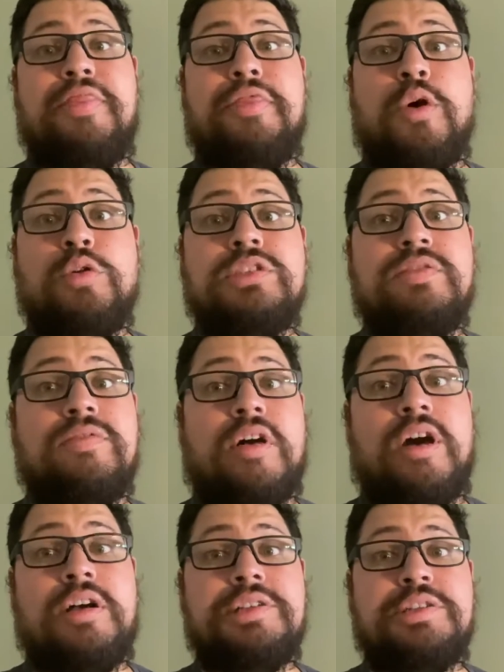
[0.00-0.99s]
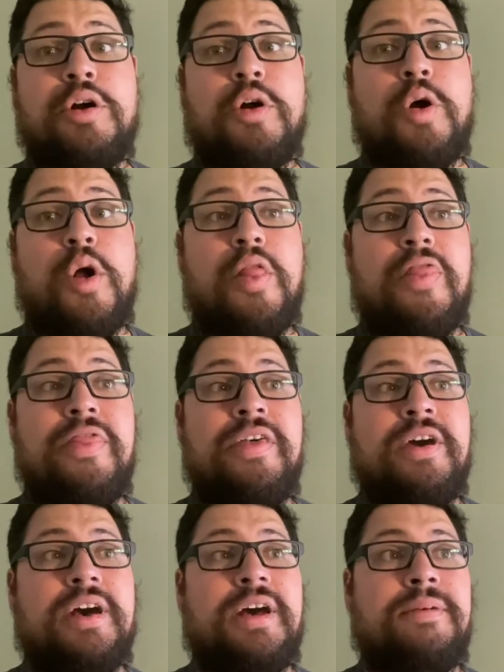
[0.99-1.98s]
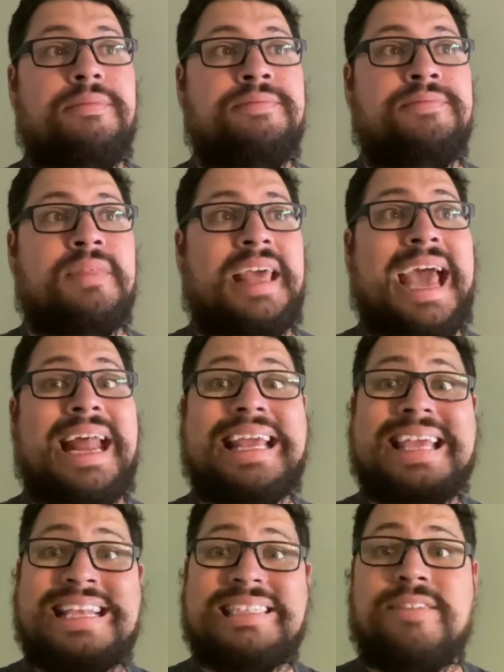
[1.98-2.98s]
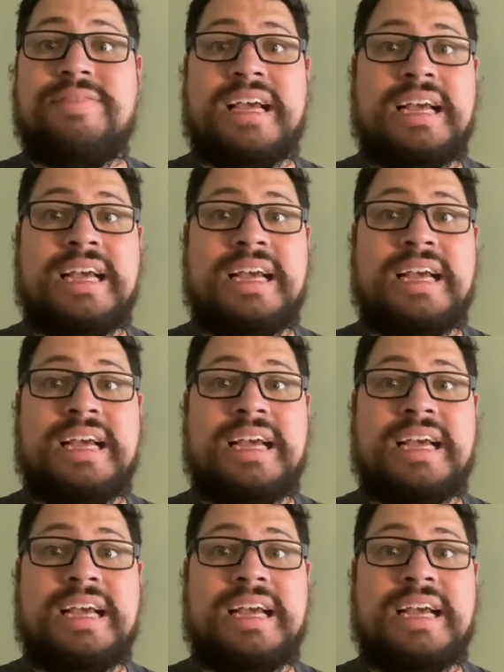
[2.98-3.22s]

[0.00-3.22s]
those flaws are the adhesive